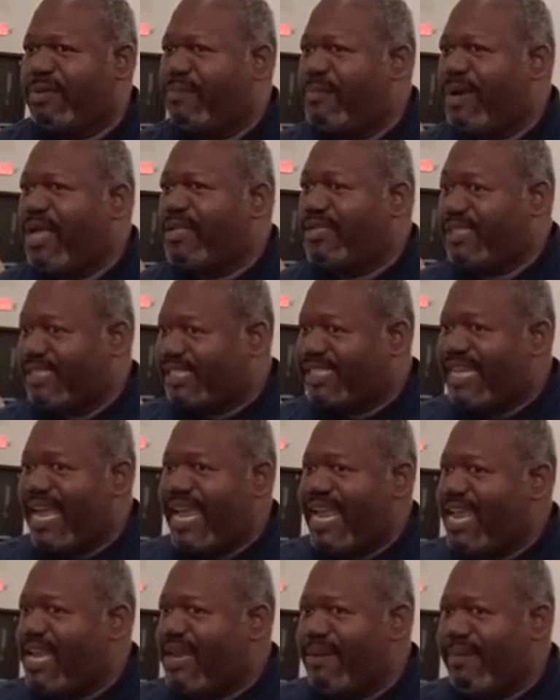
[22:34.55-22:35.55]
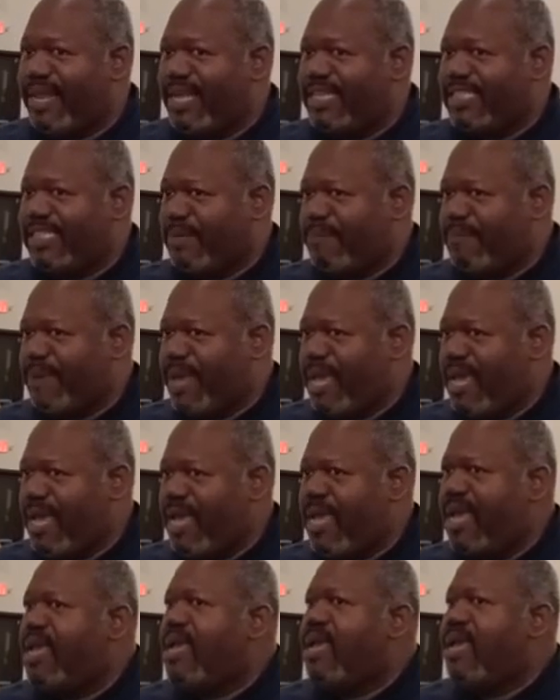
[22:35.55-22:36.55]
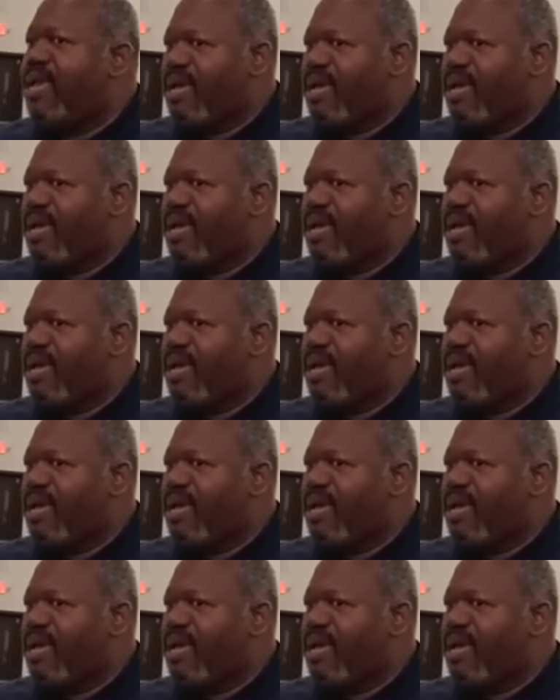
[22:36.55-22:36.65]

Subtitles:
of the state NAACP